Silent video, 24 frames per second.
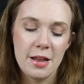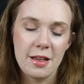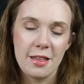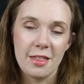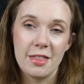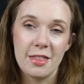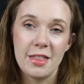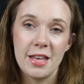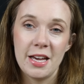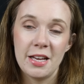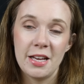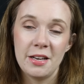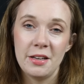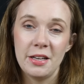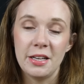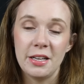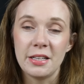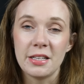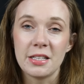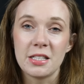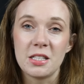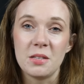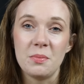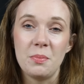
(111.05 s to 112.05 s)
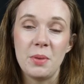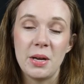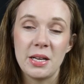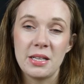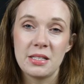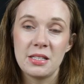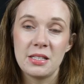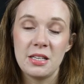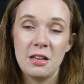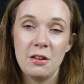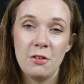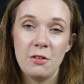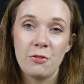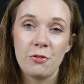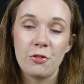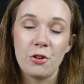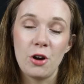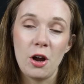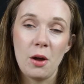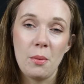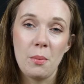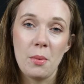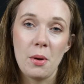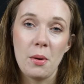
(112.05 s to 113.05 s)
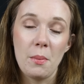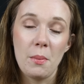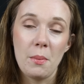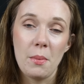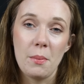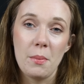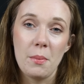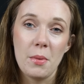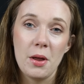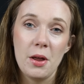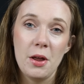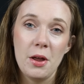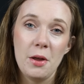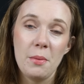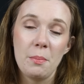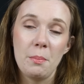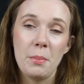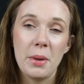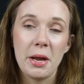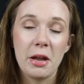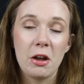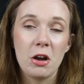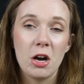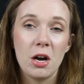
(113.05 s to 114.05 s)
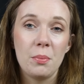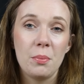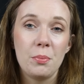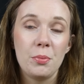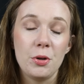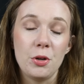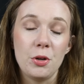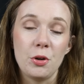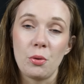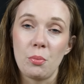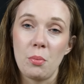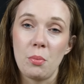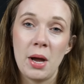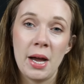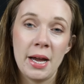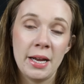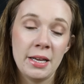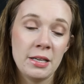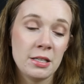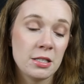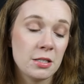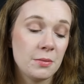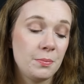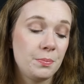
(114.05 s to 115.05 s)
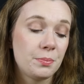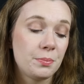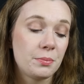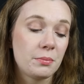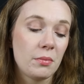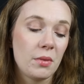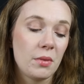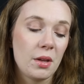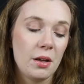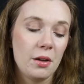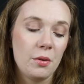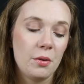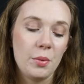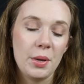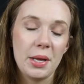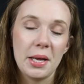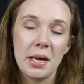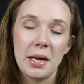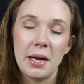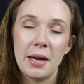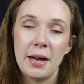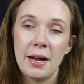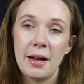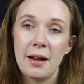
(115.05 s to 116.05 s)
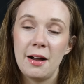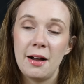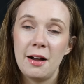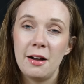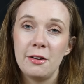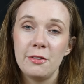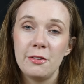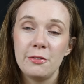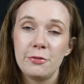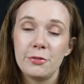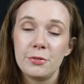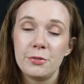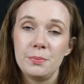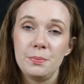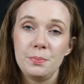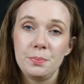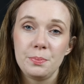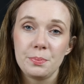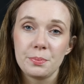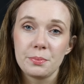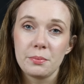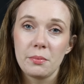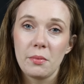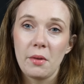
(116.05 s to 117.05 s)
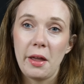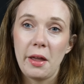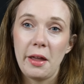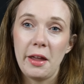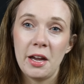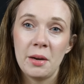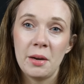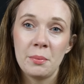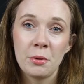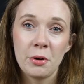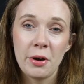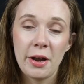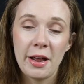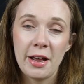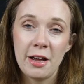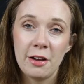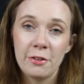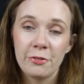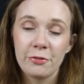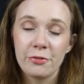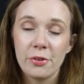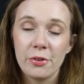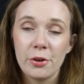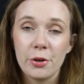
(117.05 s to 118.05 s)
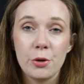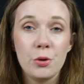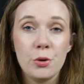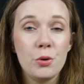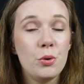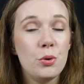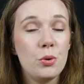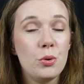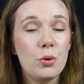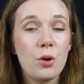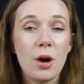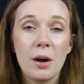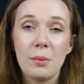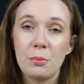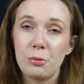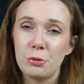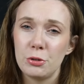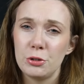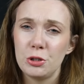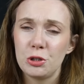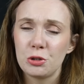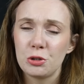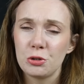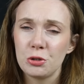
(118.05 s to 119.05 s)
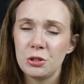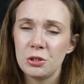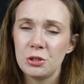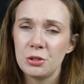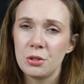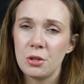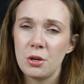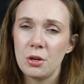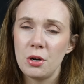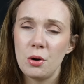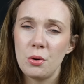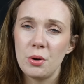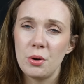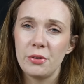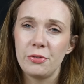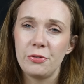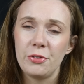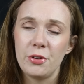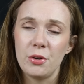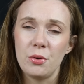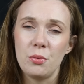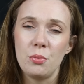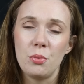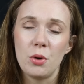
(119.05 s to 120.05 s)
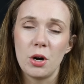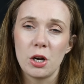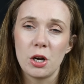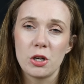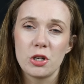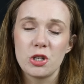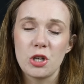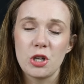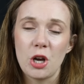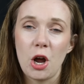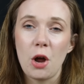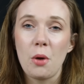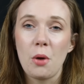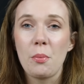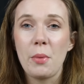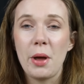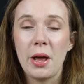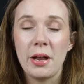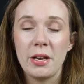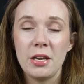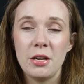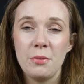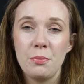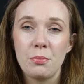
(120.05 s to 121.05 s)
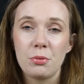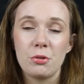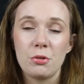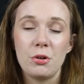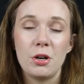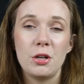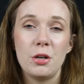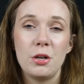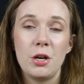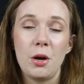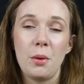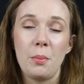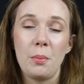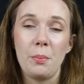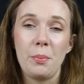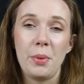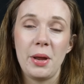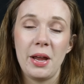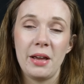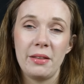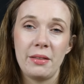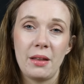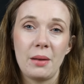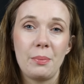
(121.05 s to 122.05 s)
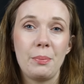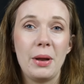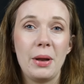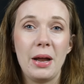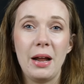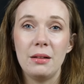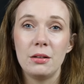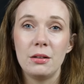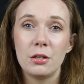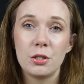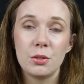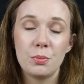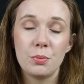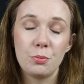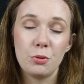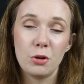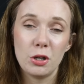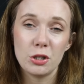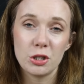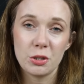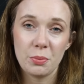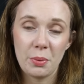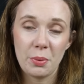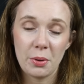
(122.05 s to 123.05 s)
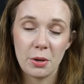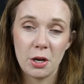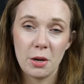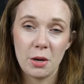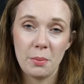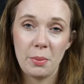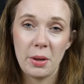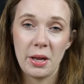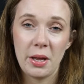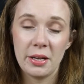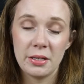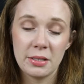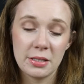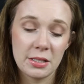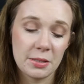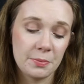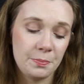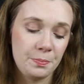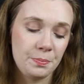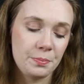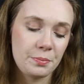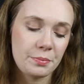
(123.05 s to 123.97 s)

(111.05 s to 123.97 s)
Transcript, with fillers: Then it is Betsy from Make Up Your Mind. We have Amber F, who I'm pretty sure you know if you watch um, any pro, um, Panda Palette product, uh, um, pants.